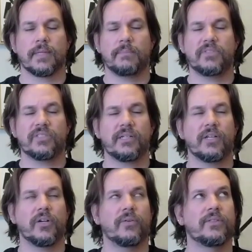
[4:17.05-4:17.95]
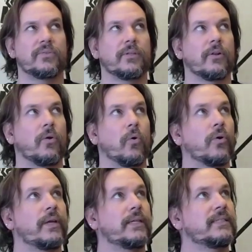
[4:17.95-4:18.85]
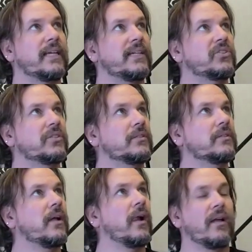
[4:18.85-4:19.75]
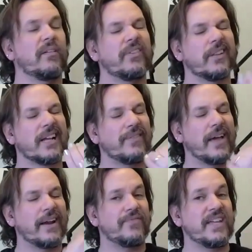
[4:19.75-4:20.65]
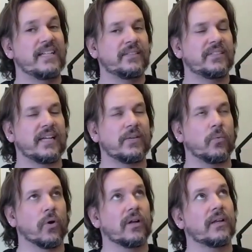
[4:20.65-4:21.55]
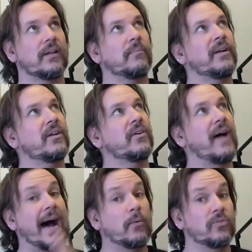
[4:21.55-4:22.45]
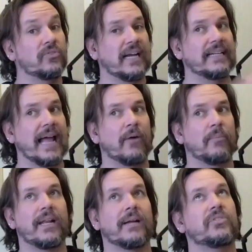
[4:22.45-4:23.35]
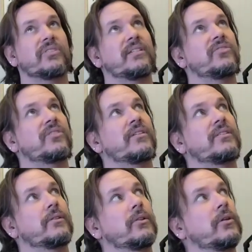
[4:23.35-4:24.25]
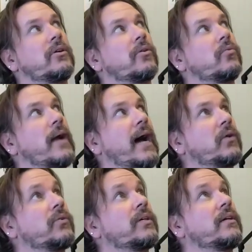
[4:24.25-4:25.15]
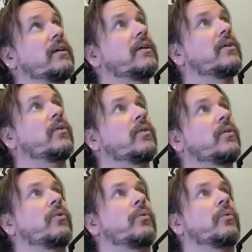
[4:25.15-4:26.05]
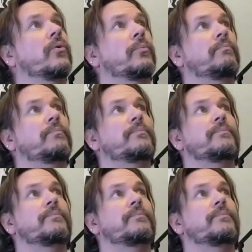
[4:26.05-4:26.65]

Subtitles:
Now I'm just going to go into a little orientation. Feel like I've had enough inside work. I'm going to go outside now, meaning I'm just going to start to look around the room.